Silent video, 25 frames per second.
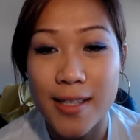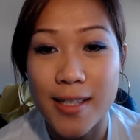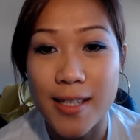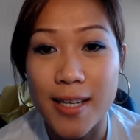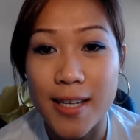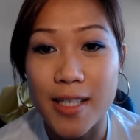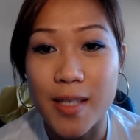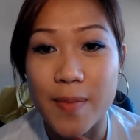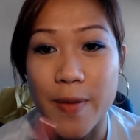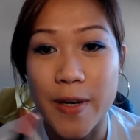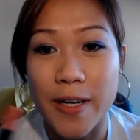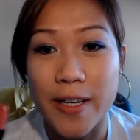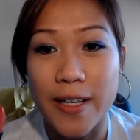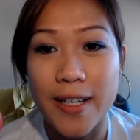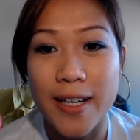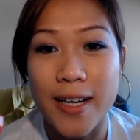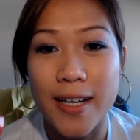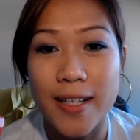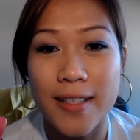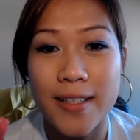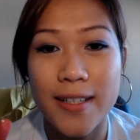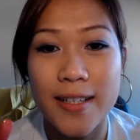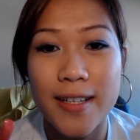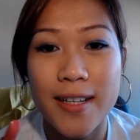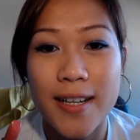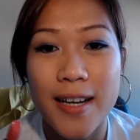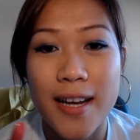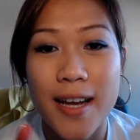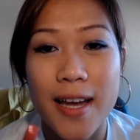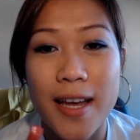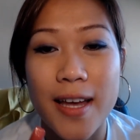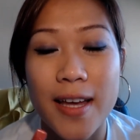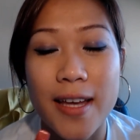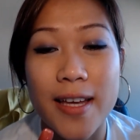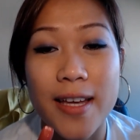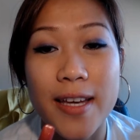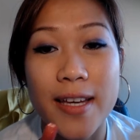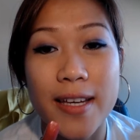this nice berry color.
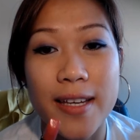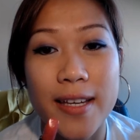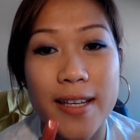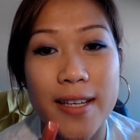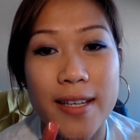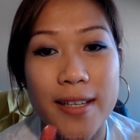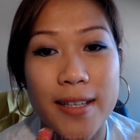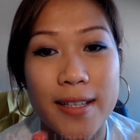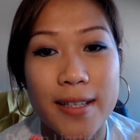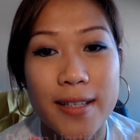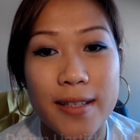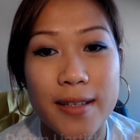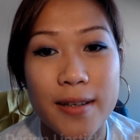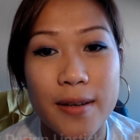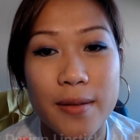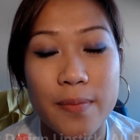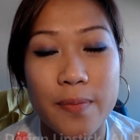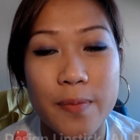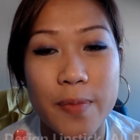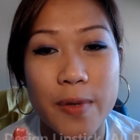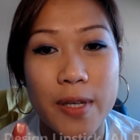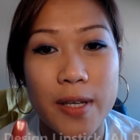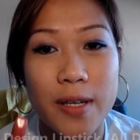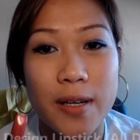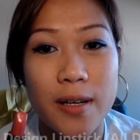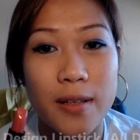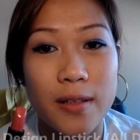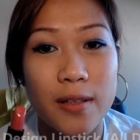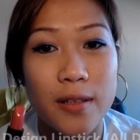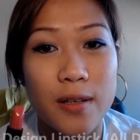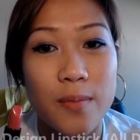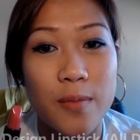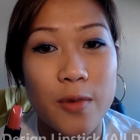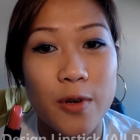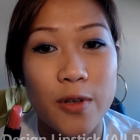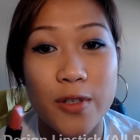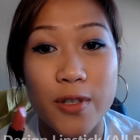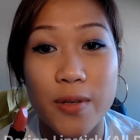It can be a
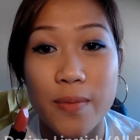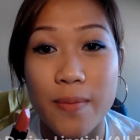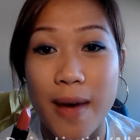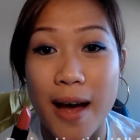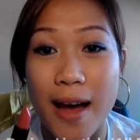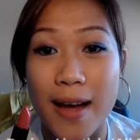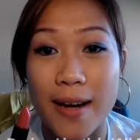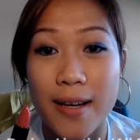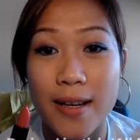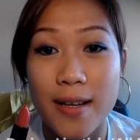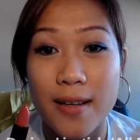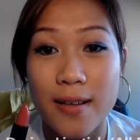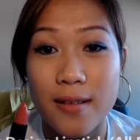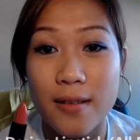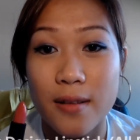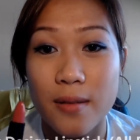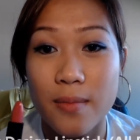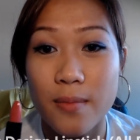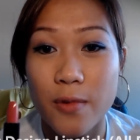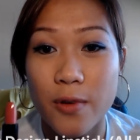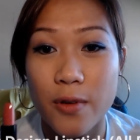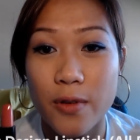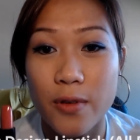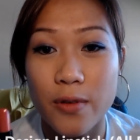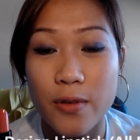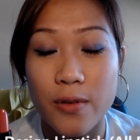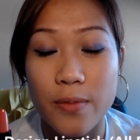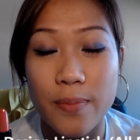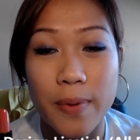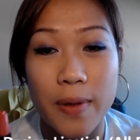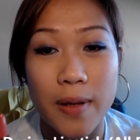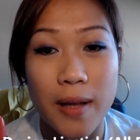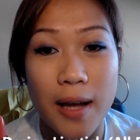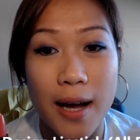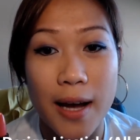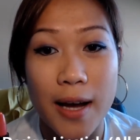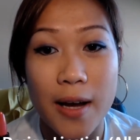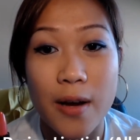little more dramatic the more you
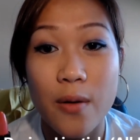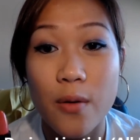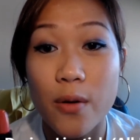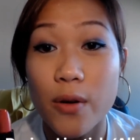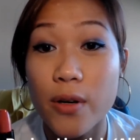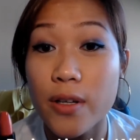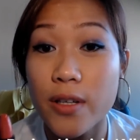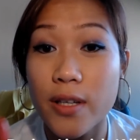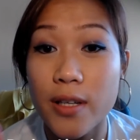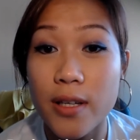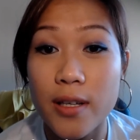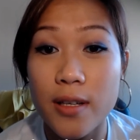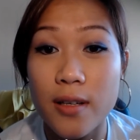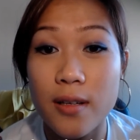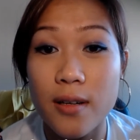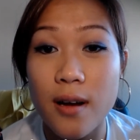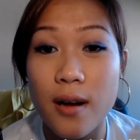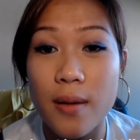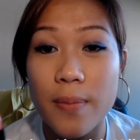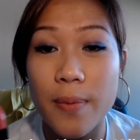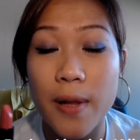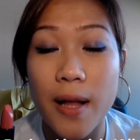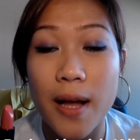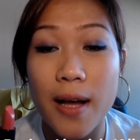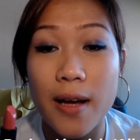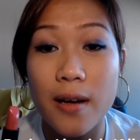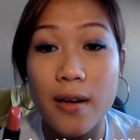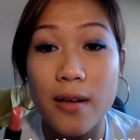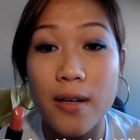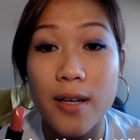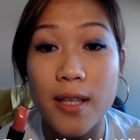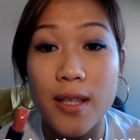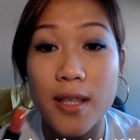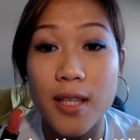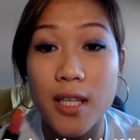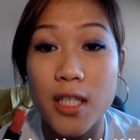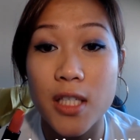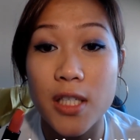apply, or you can apply on
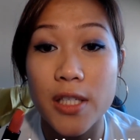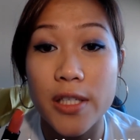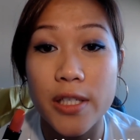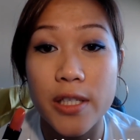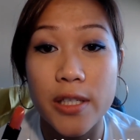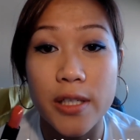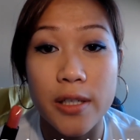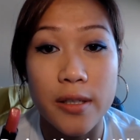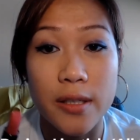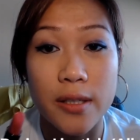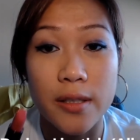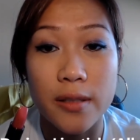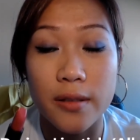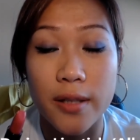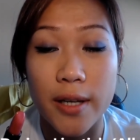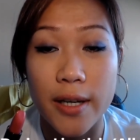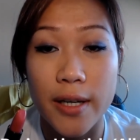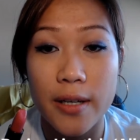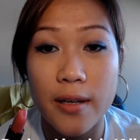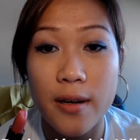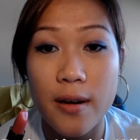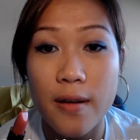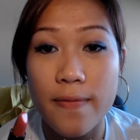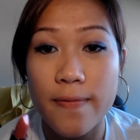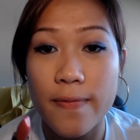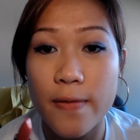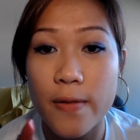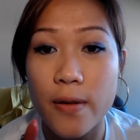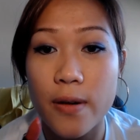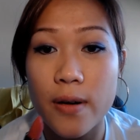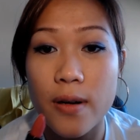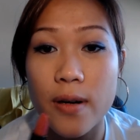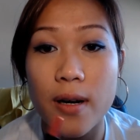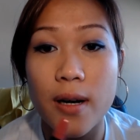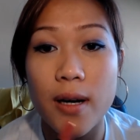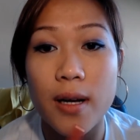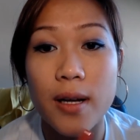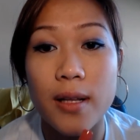a thin sheer layer
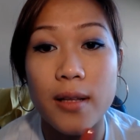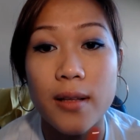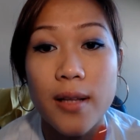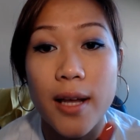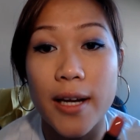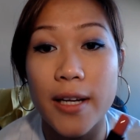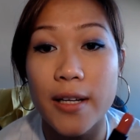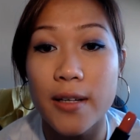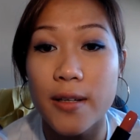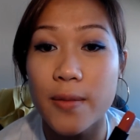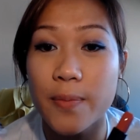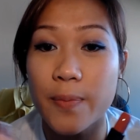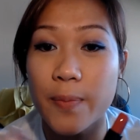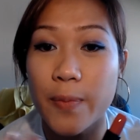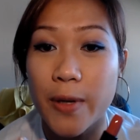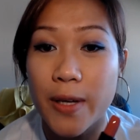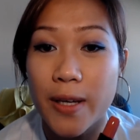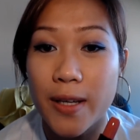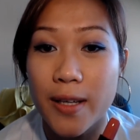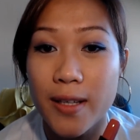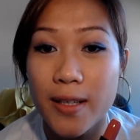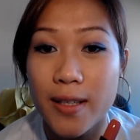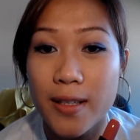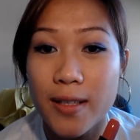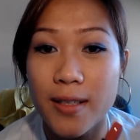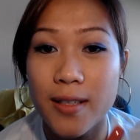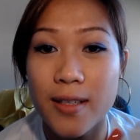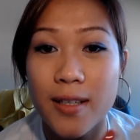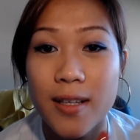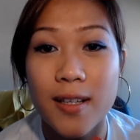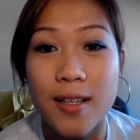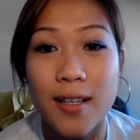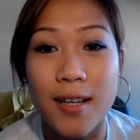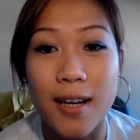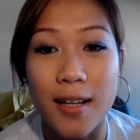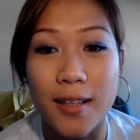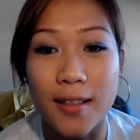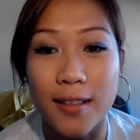for a lighter pink
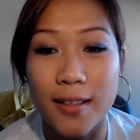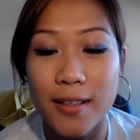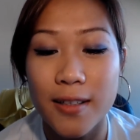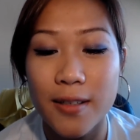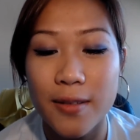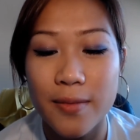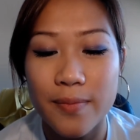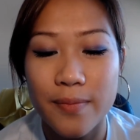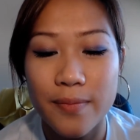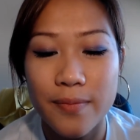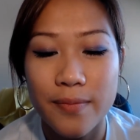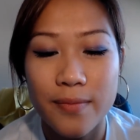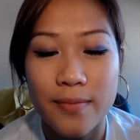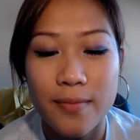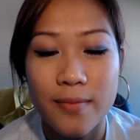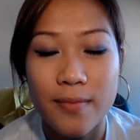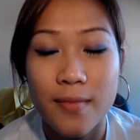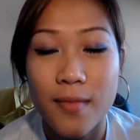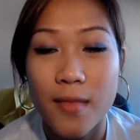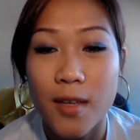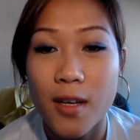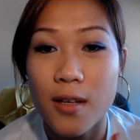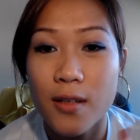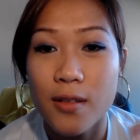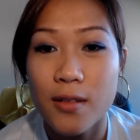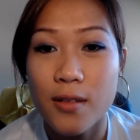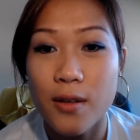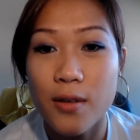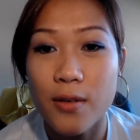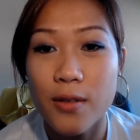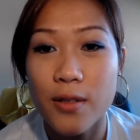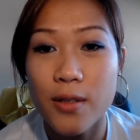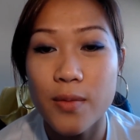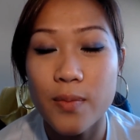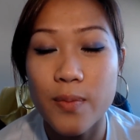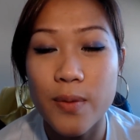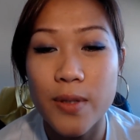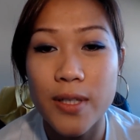color. So
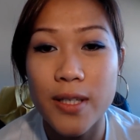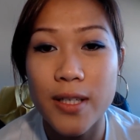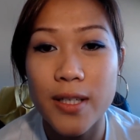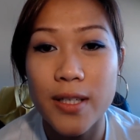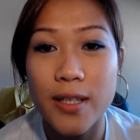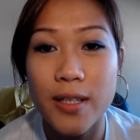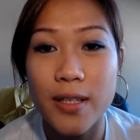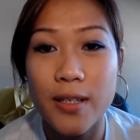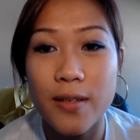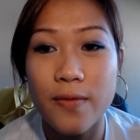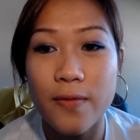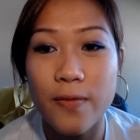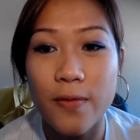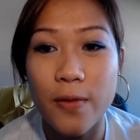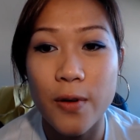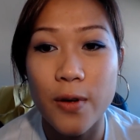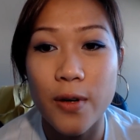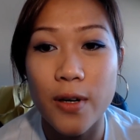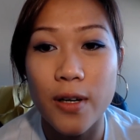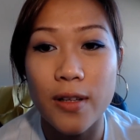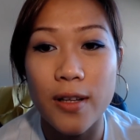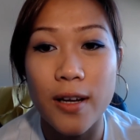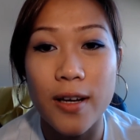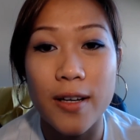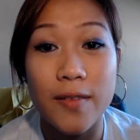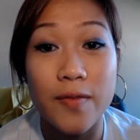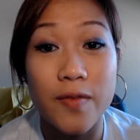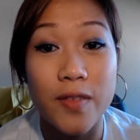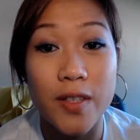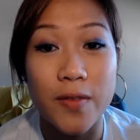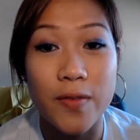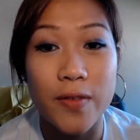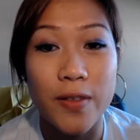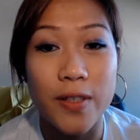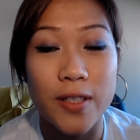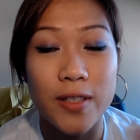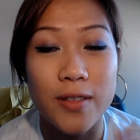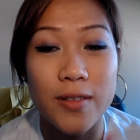it's really good for a lot of
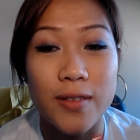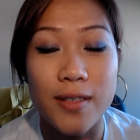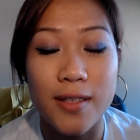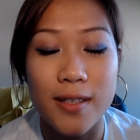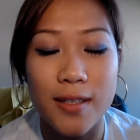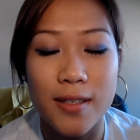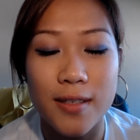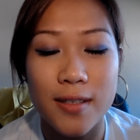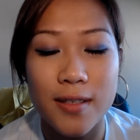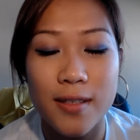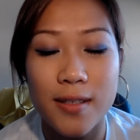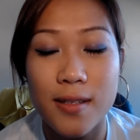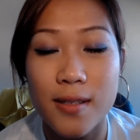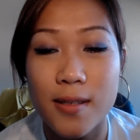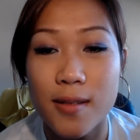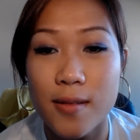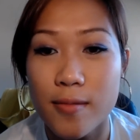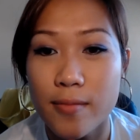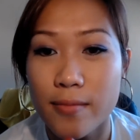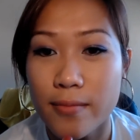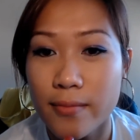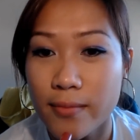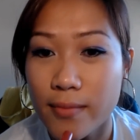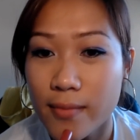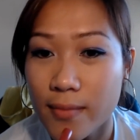different uses.